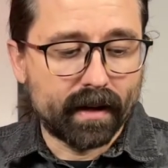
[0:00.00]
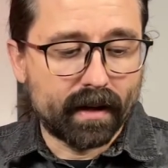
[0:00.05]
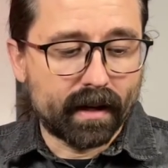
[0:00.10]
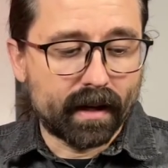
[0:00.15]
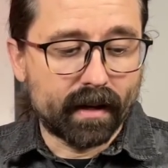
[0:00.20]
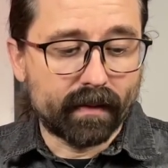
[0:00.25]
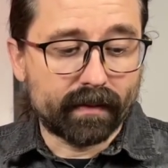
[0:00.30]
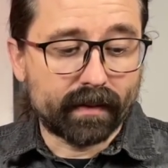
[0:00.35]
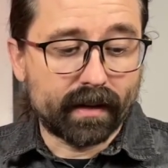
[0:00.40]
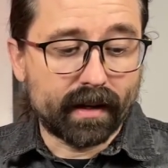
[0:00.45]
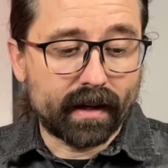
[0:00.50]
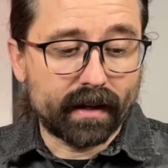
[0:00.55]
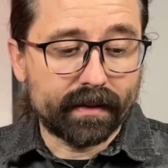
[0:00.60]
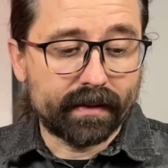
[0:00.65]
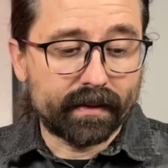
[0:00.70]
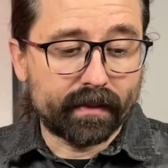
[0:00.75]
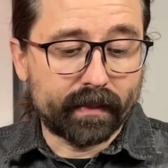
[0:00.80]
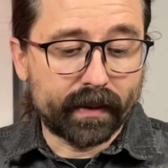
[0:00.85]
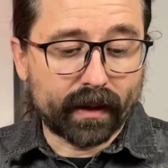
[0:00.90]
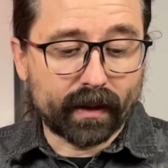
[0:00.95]
Overall,
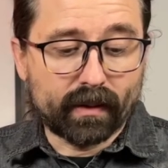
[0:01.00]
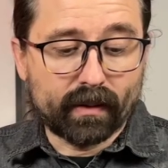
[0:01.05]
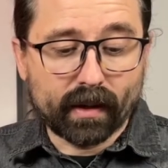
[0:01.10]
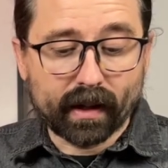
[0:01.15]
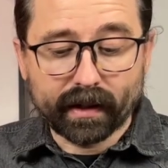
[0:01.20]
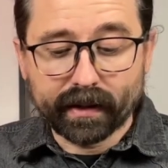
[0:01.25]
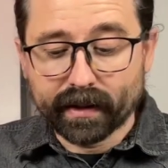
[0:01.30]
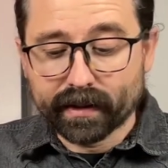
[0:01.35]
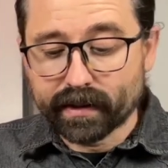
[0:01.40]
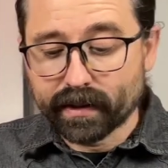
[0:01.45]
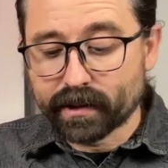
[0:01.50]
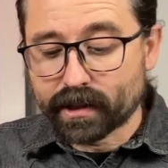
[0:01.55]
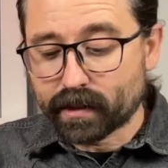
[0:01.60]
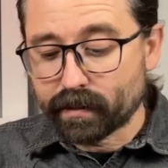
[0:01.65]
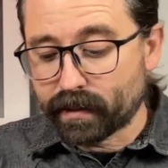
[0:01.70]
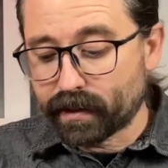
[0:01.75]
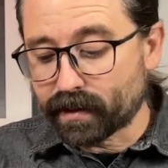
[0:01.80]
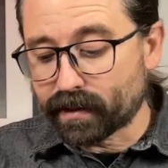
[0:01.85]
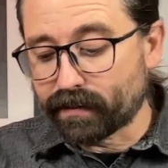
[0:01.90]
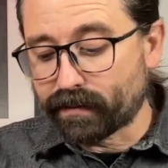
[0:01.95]
the build quality in this
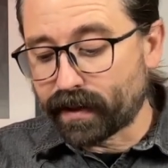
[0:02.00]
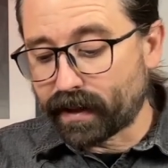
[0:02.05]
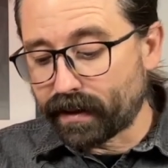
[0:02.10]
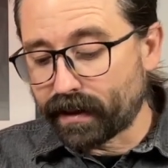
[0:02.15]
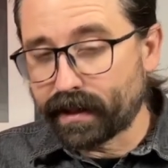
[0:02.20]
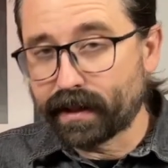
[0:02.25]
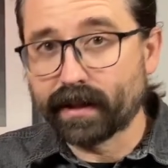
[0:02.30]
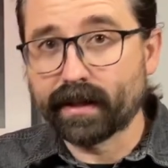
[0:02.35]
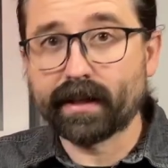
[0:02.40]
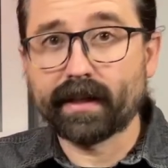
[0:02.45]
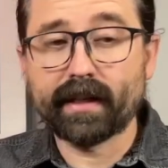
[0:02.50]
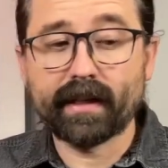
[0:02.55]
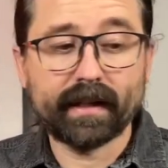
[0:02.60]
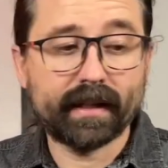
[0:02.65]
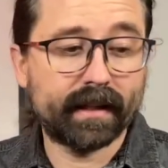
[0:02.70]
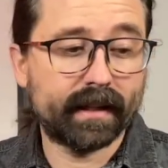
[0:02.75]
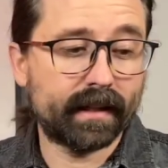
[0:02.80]
instrument is very good.